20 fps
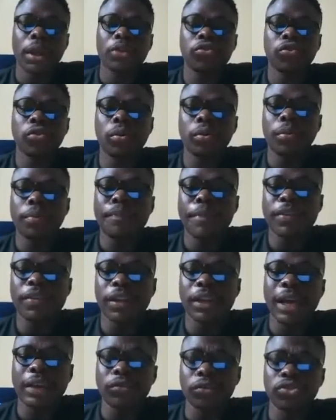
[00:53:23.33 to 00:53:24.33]
So
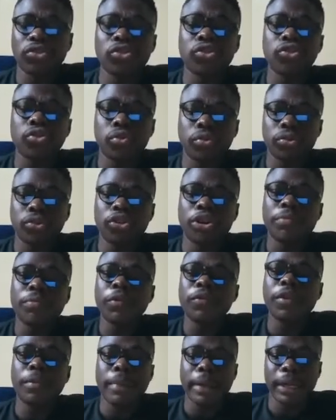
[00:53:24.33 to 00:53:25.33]
basically that's what you do. You
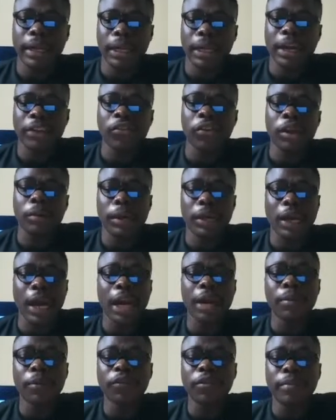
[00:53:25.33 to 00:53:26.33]
remove the meta tag. The only way you
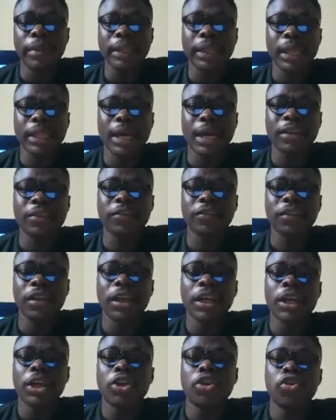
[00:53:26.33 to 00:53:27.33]
can remove the meta tag is
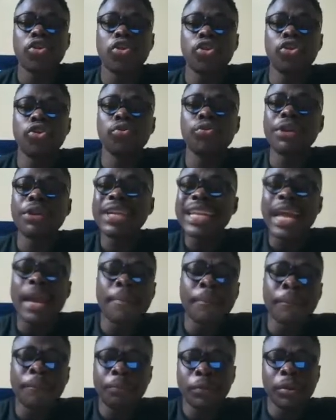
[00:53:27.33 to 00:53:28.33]
you
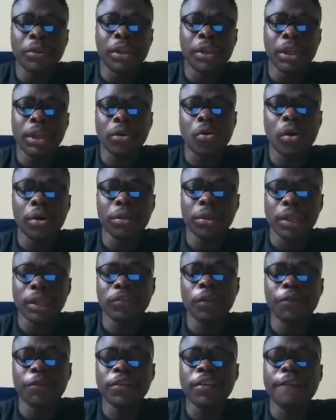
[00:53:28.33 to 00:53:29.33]
rename the
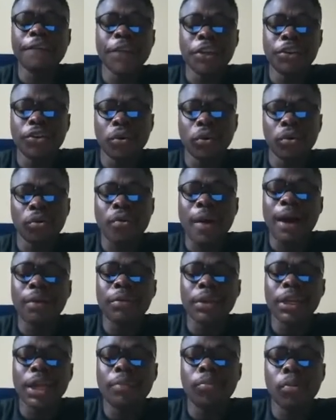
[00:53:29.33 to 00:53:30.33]
content. So if it's a video, go
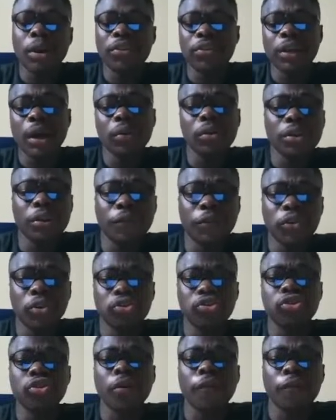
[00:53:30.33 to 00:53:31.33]
and rename. When you download the
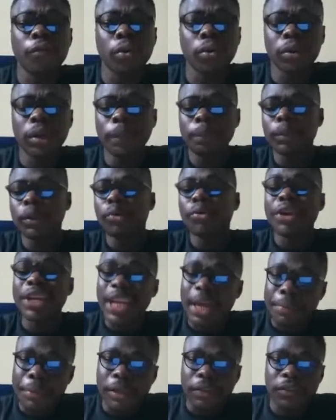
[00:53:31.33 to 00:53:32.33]
video to your phone,
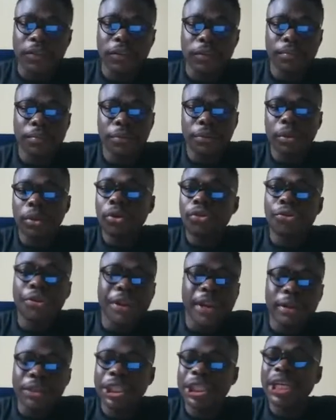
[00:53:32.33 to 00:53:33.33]
rename
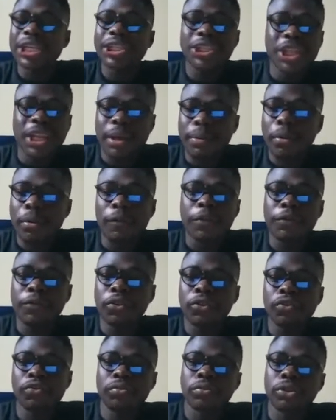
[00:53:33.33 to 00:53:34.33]
it. Change the name of the
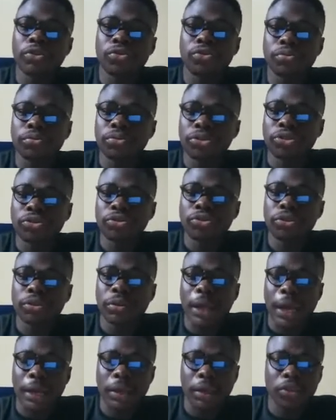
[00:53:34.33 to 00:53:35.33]
video
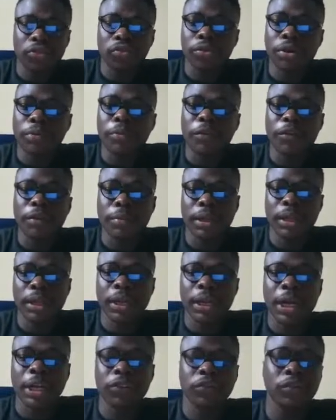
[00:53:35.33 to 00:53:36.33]
to remove the meta
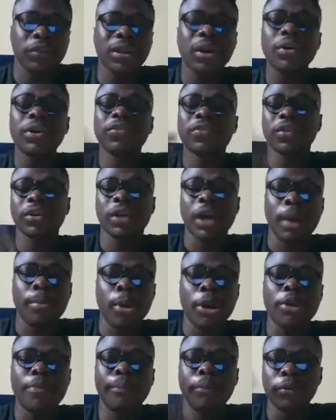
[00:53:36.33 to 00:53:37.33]
tag. To tell Instagram
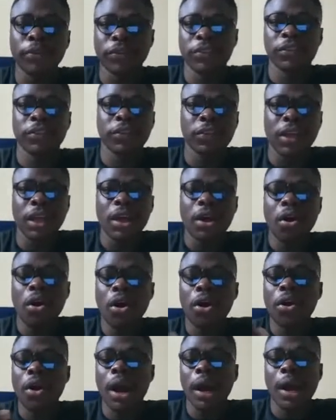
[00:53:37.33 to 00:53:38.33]
when you post it
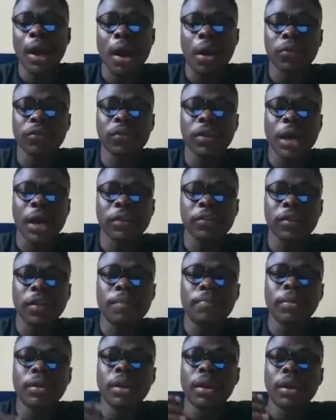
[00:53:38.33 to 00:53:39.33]
on your account that
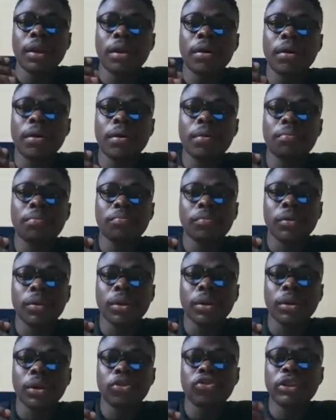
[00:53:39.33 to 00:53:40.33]

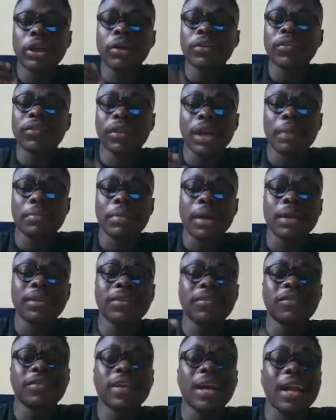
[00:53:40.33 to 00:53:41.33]
to tell Instagram that
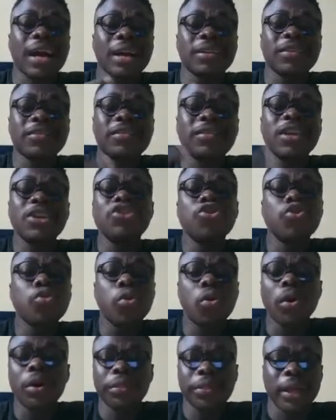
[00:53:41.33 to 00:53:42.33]
this is a new
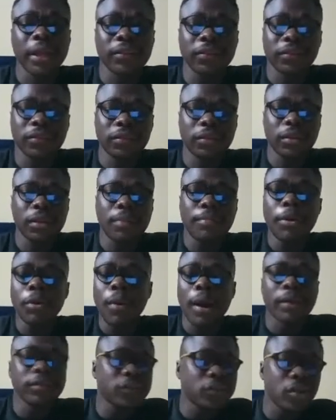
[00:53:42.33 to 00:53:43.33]
content.
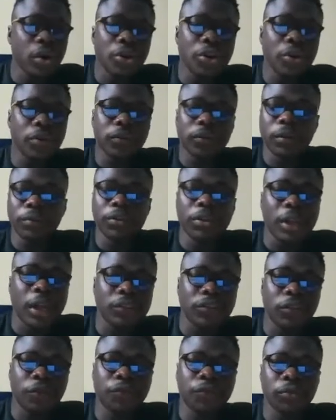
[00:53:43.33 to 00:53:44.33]
Meanwhile, it's not new. It's something
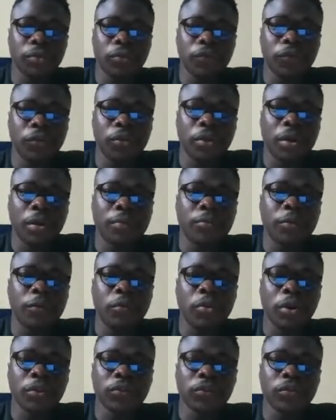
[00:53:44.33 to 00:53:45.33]
that
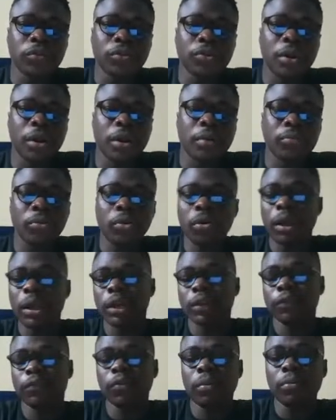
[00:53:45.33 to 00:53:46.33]
you've gone to
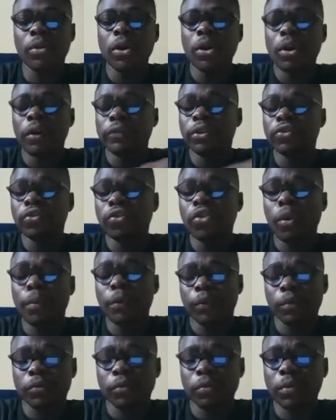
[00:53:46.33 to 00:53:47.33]
collect from, you've gone to
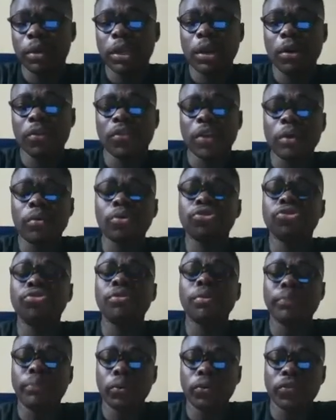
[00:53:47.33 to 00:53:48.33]
copy from somebody else, and you want to
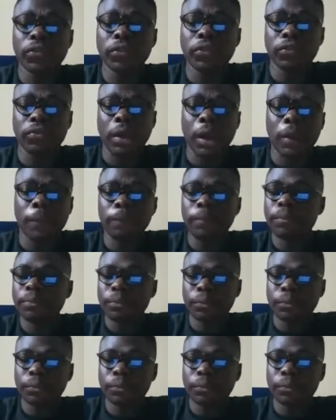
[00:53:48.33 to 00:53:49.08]
repost it, right?